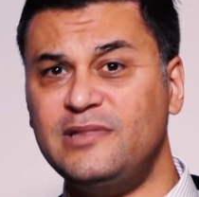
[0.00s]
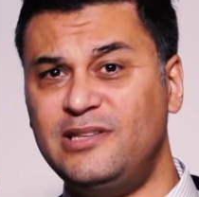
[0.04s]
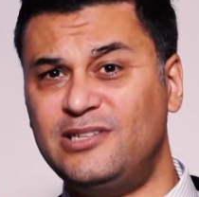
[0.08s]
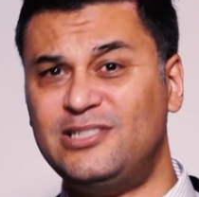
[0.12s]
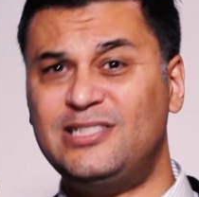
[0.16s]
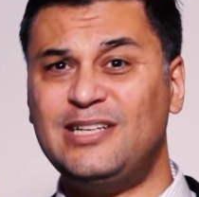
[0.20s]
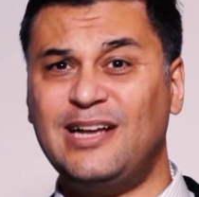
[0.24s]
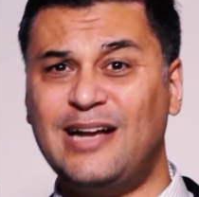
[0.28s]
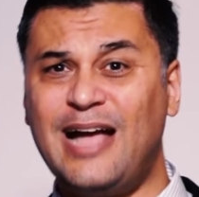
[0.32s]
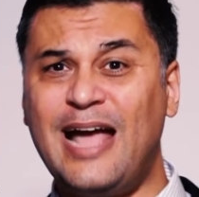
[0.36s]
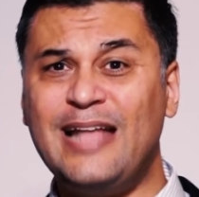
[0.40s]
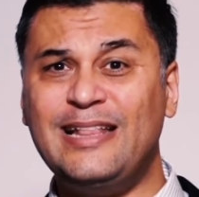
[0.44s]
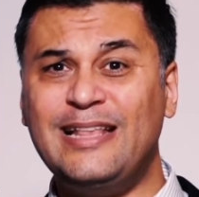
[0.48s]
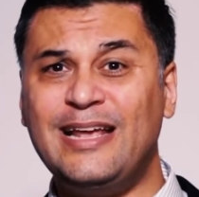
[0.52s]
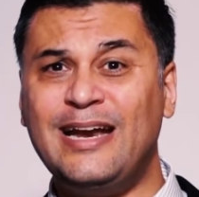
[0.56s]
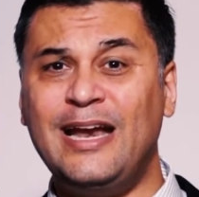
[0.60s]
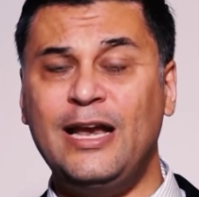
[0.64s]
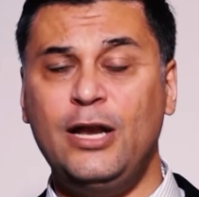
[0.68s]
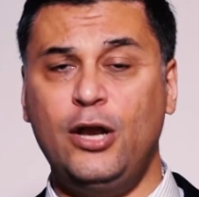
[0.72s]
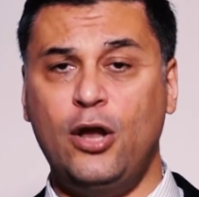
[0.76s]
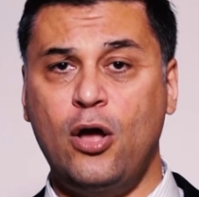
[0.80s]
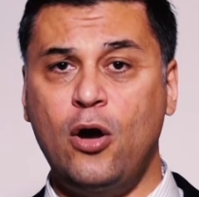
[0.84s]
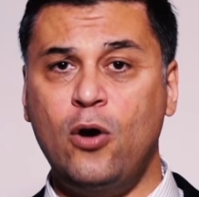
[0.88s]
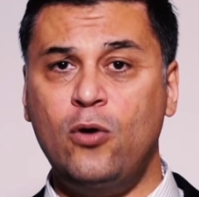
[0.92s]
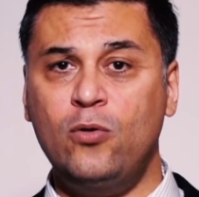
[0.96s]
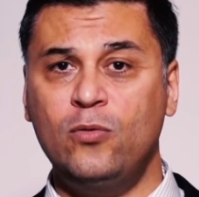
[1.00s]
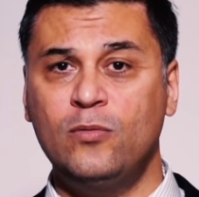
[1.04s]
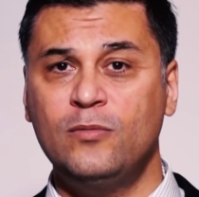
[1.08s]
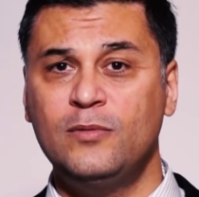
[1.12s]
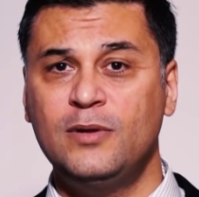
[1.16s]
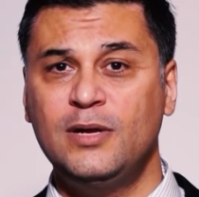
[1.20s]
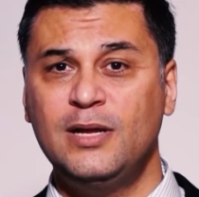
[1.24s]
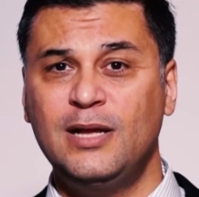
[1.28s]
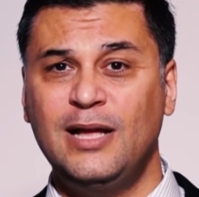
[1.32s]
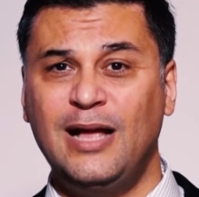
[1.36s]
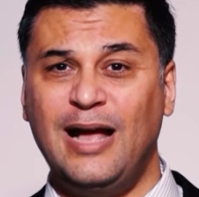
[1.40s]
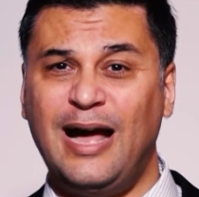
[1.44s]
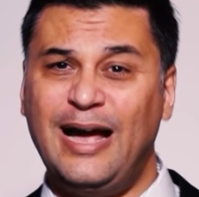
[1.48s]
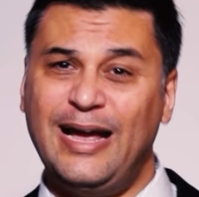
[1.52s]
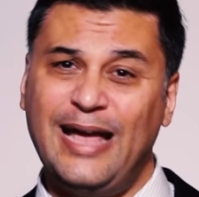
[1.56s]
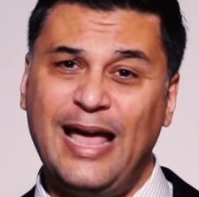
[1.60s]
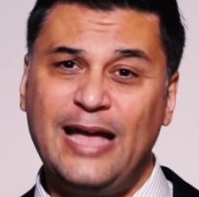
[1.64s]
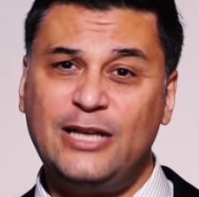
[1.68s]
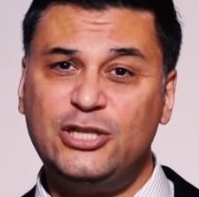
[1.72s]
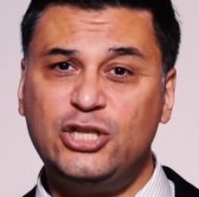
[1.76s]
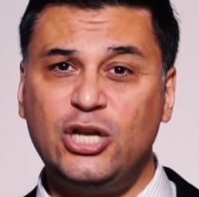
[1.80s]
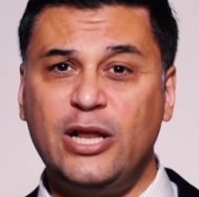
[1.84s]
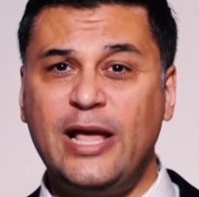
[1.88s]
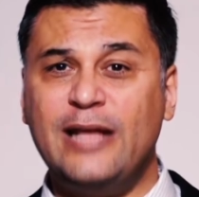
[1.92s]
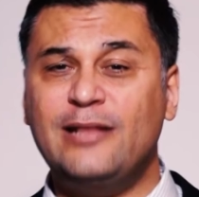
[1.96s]
there's a guy that I know. I
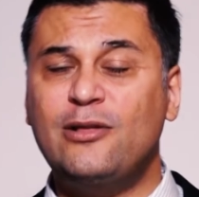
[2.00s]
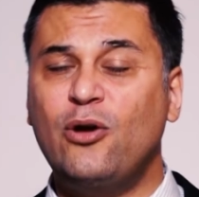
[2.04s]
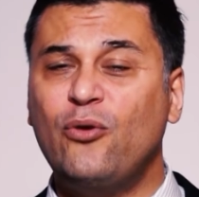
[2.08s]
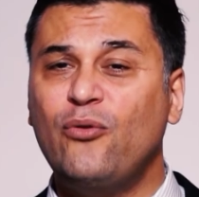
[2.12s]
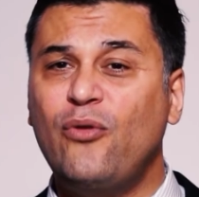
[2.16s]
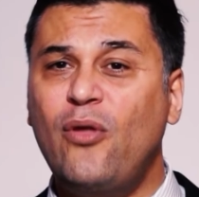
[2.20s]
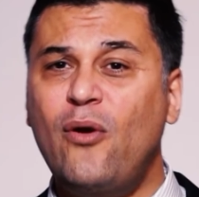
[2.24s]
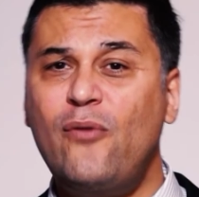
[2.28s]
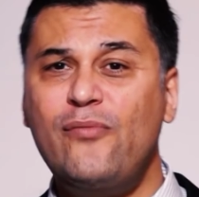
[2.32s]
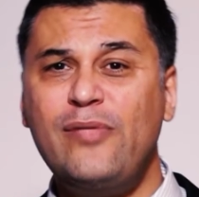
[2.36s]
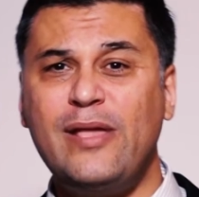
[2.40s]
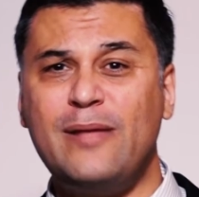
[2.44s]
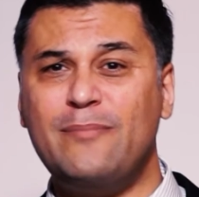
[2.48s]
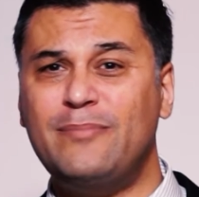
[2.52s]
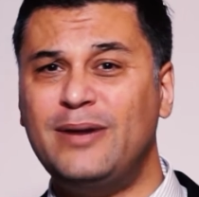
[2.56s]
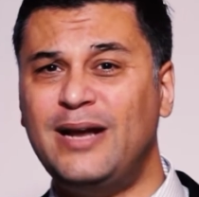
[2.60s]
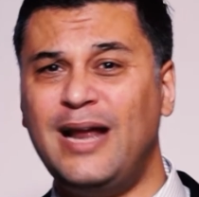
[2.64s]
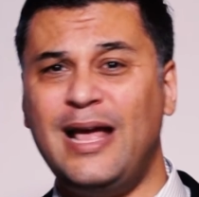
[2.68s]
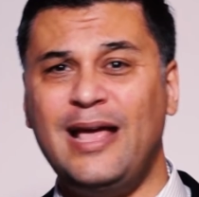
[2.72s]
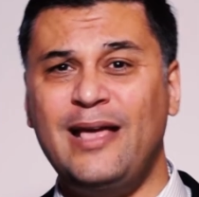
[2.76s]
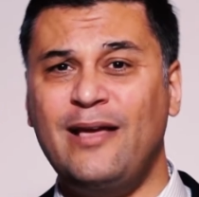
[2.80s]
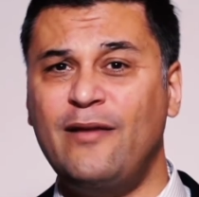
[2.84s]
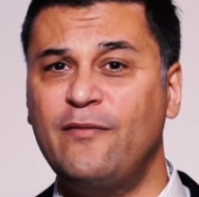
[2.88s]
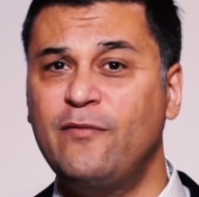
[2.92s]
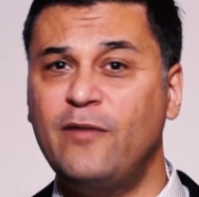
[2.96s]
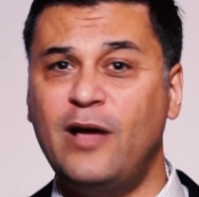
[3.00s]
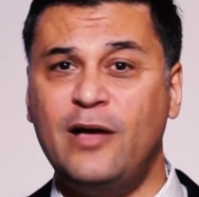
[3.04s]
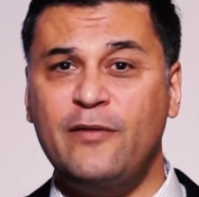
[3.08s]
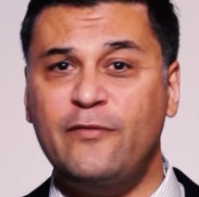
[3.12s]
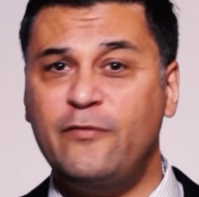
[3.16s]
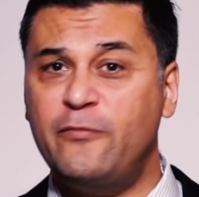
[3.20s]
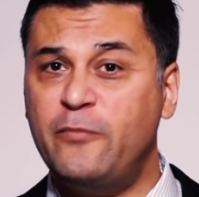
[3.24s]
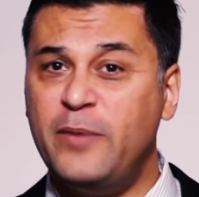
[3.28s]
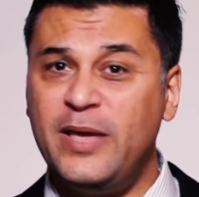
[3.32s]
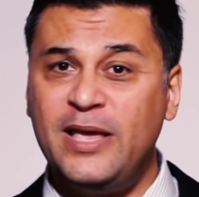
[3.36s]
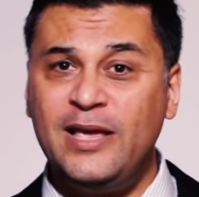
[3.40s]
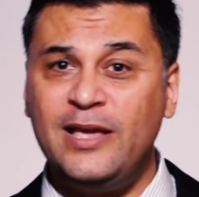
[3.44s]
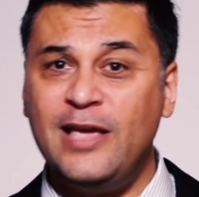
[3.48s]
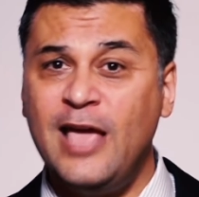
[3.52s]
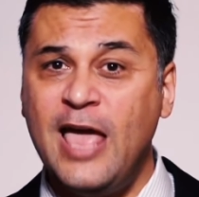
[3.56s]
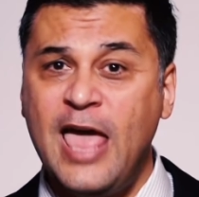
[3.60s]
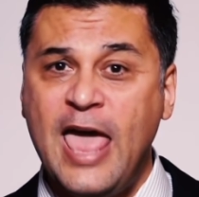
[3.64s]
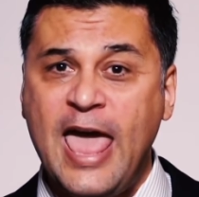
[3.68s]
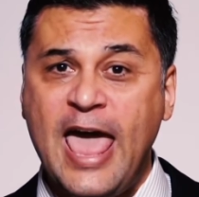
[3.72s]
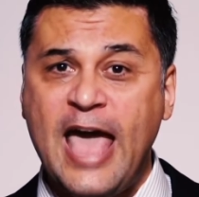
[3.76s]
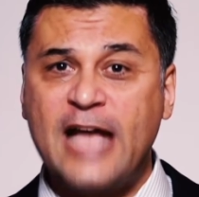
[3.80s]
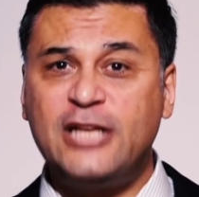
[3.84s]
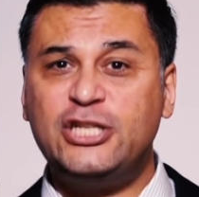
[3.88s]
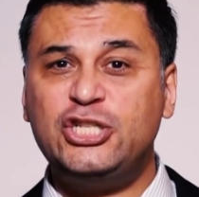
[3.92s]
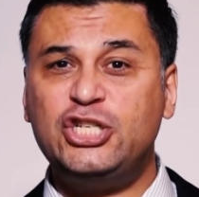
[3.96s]
actually I don't know them, but I, I've been
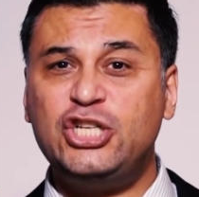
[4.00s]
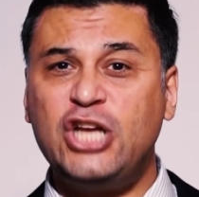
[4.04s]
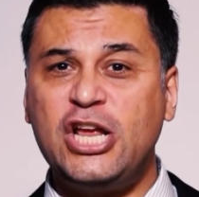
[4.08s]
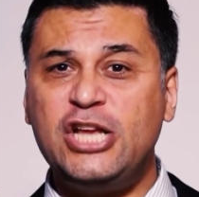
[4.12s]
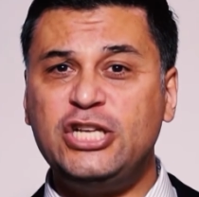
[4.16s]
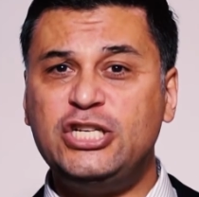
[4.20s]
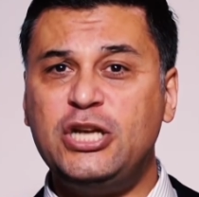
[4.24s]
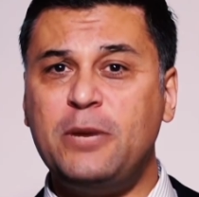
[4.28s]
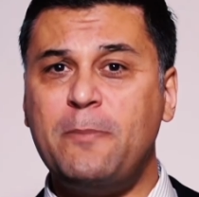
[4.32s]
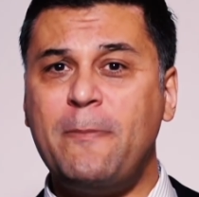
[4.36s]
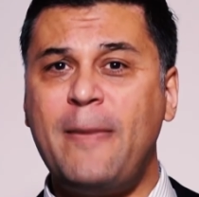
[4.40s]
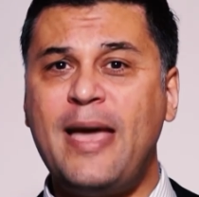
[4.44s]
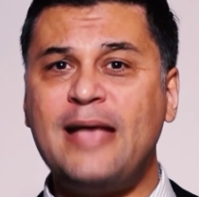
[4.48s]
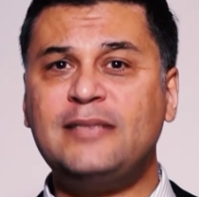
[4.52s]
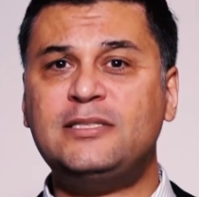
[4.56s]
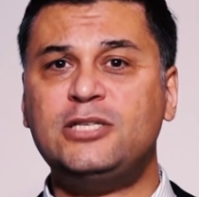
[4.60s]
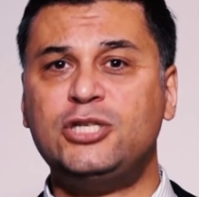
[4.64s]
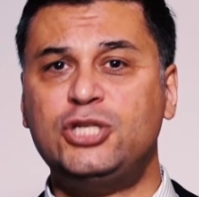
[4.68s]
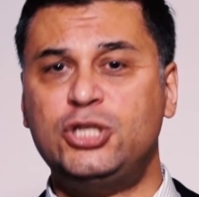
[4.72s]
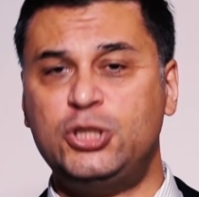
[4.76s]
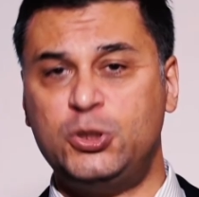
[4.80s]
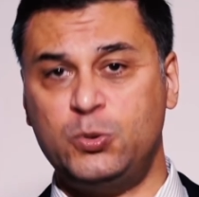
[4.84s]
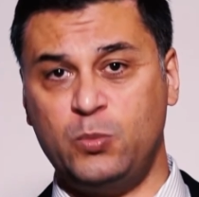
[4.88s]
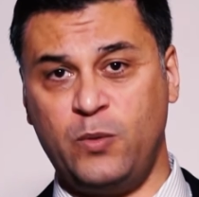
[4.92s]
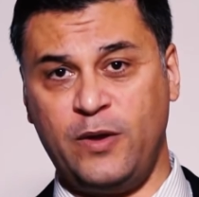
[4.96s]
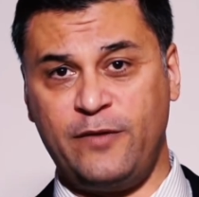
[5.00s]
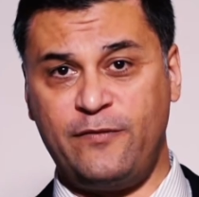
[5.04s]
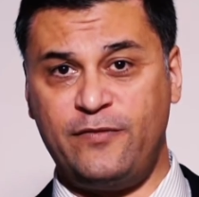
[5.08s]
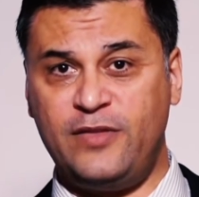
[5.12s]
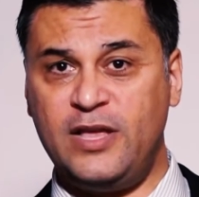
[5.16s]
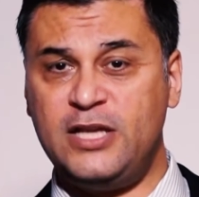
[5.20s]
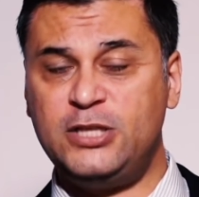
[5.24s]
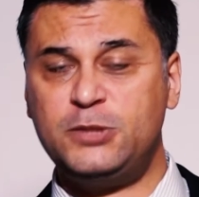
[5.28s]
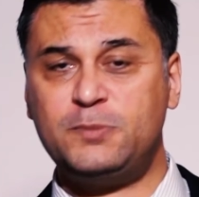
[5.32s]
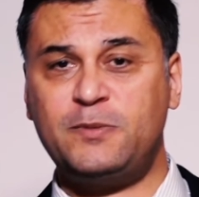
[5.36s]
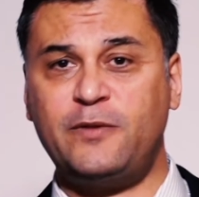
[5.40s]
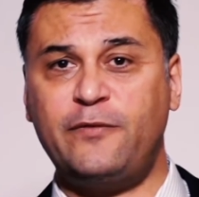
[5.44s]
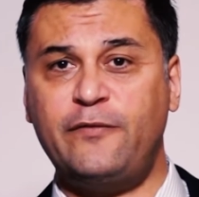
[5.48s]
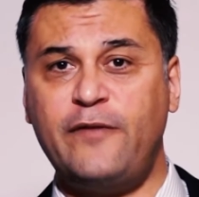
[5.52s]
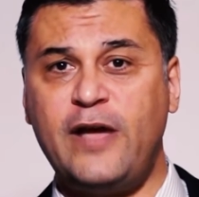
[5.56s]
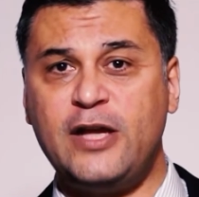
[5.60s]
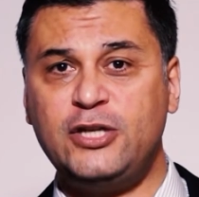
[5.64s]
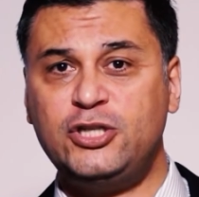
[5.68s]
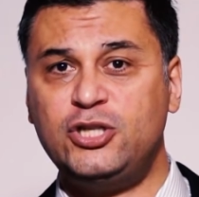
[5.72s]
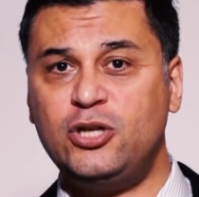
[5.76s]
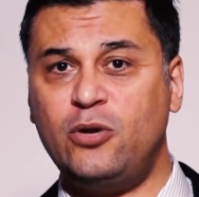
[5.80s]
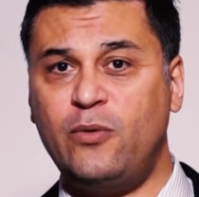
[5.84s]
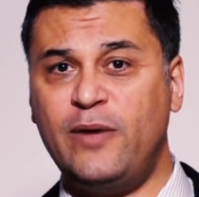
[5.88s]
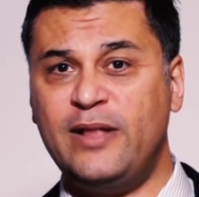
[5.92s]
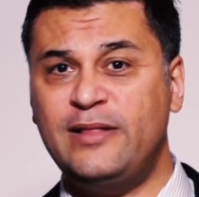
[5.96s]
exchanging messages with this
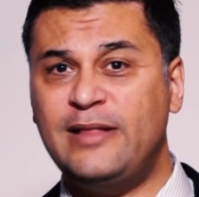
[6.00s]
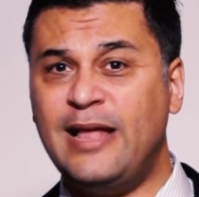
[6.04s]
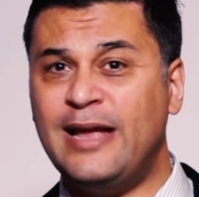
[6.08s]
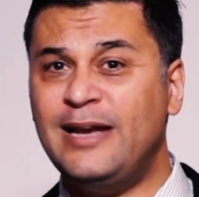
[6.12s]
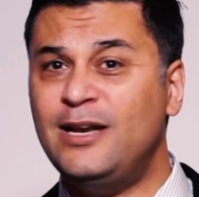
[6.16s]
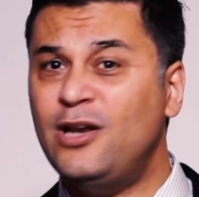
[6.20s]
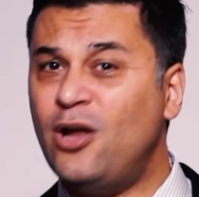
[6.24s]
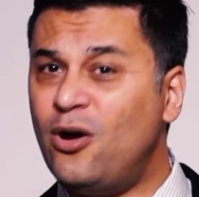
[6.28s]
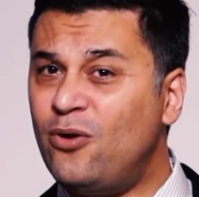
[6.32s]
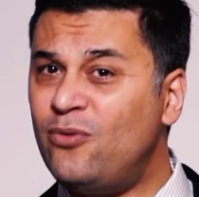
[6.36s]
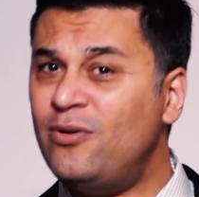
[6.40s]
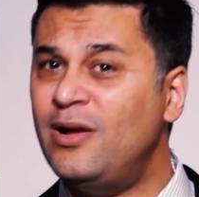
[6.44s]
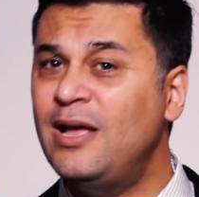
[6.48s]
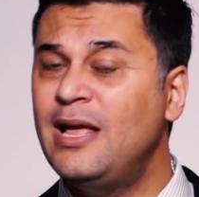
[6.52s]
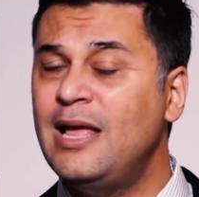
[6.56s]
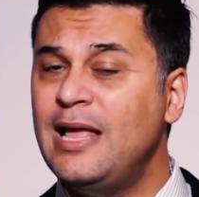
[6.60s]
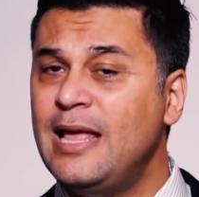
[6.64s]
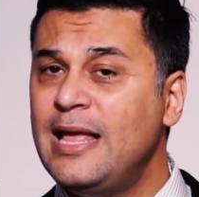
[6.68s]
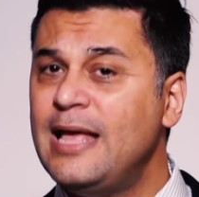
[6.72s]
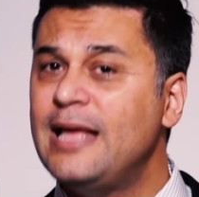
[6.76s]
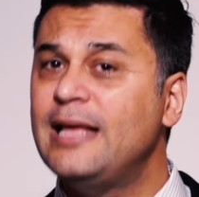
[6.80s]
professional, and I know